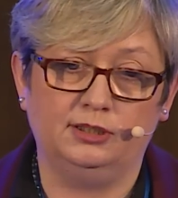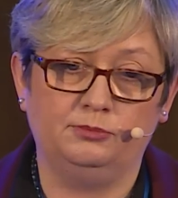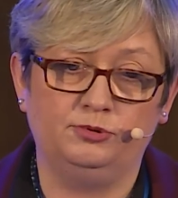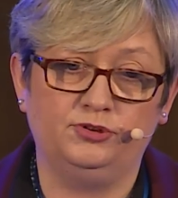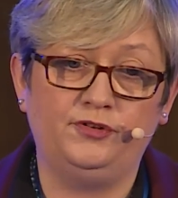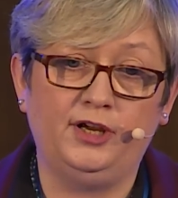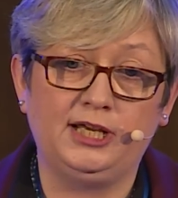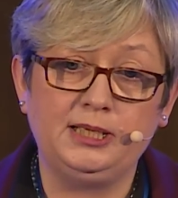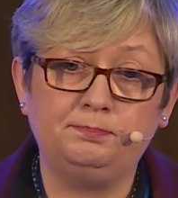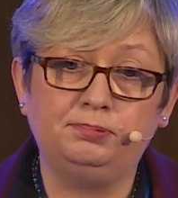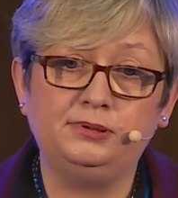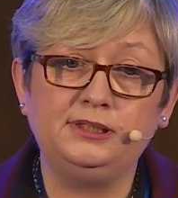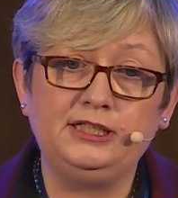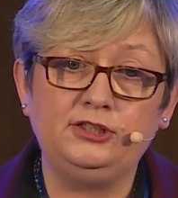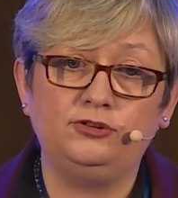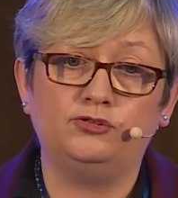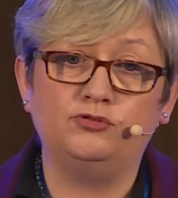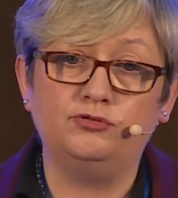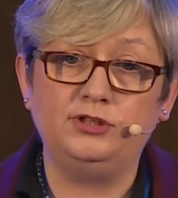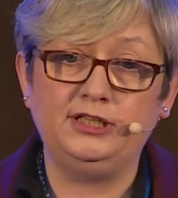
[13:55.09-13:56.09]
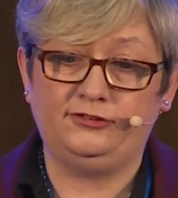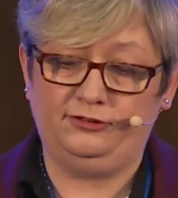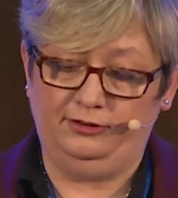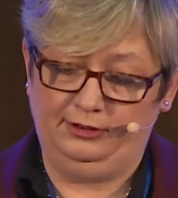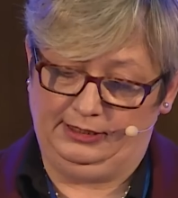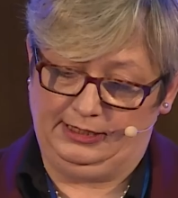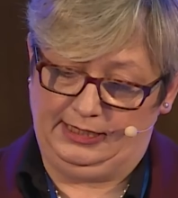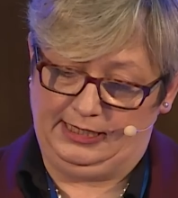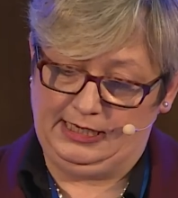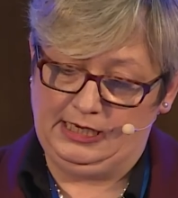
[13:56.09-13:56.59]
And I was very pleased
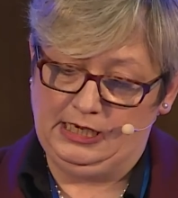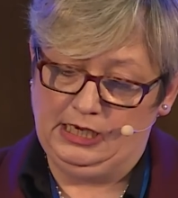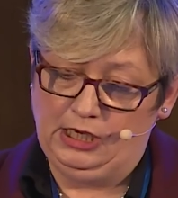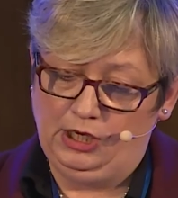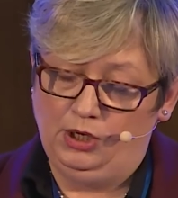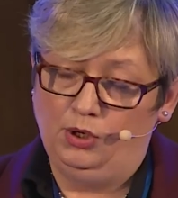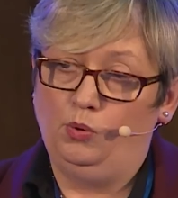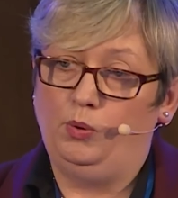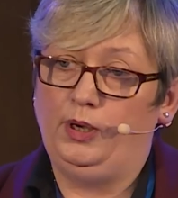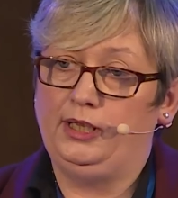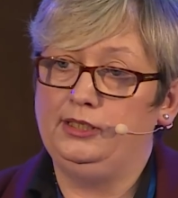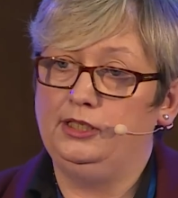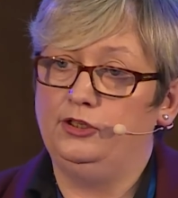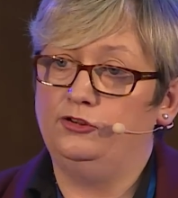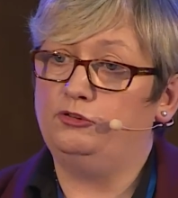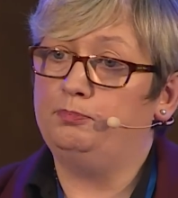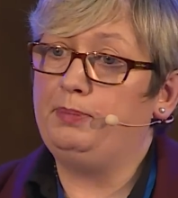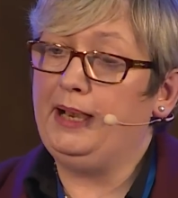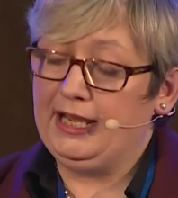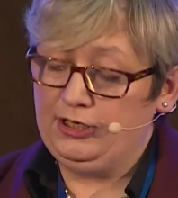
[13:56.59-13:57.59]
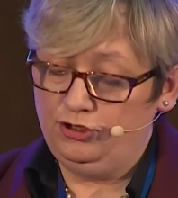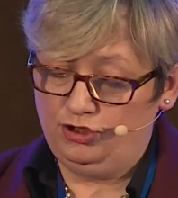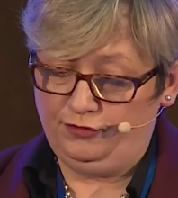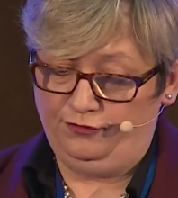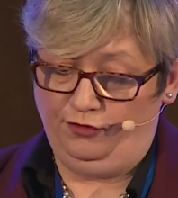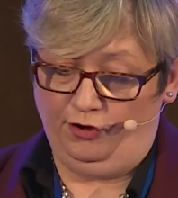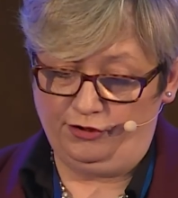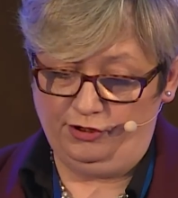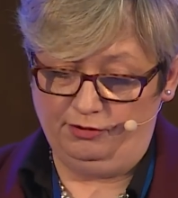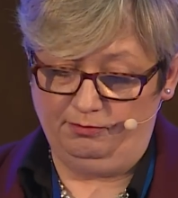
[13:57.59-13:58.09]
recently when the
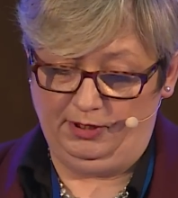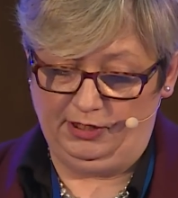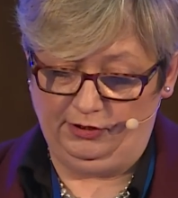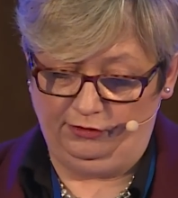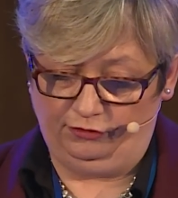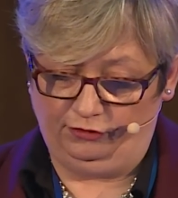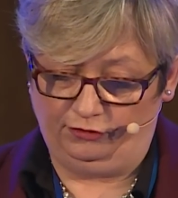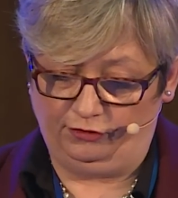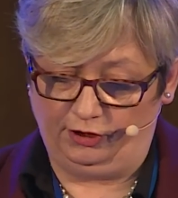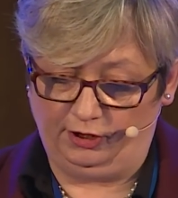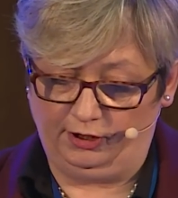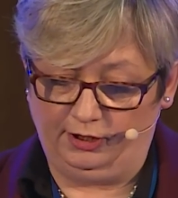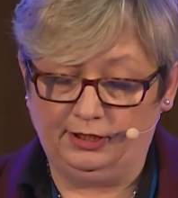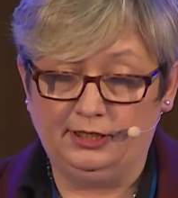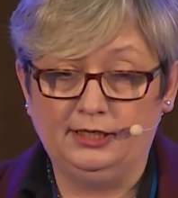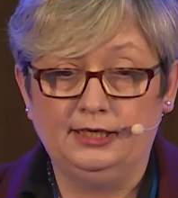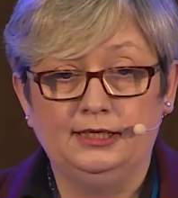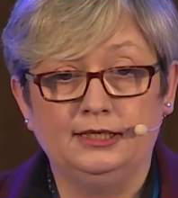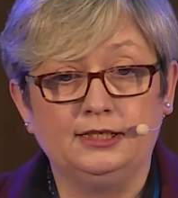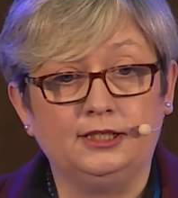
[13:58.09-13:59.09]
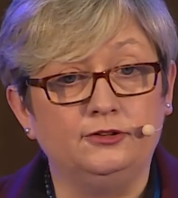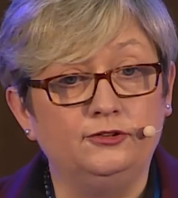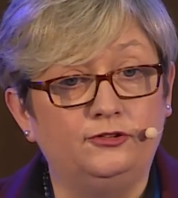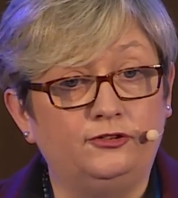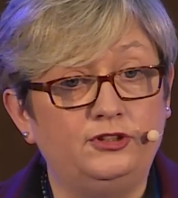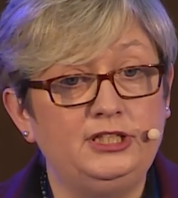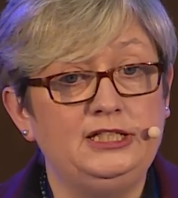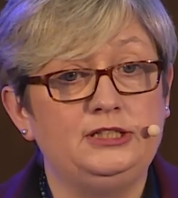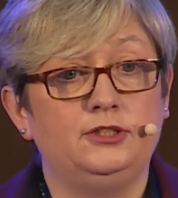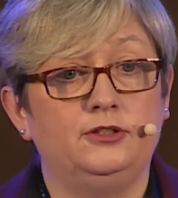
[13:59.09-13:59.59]
Spanish Foreign Minister
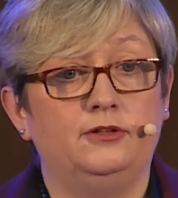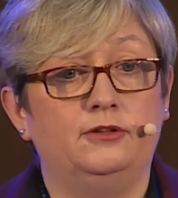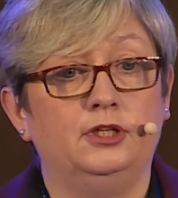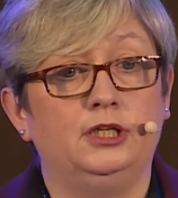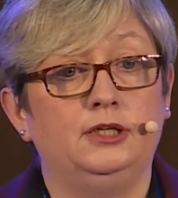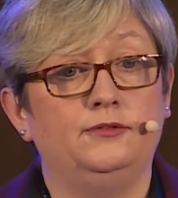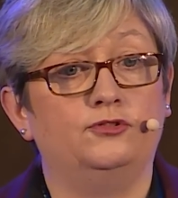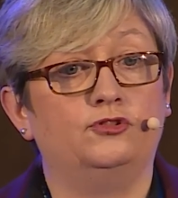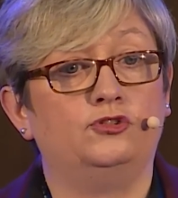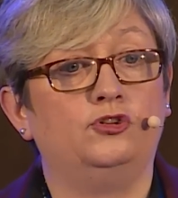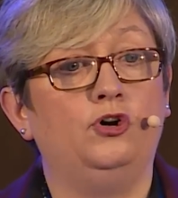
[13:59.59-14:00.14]
conceded that if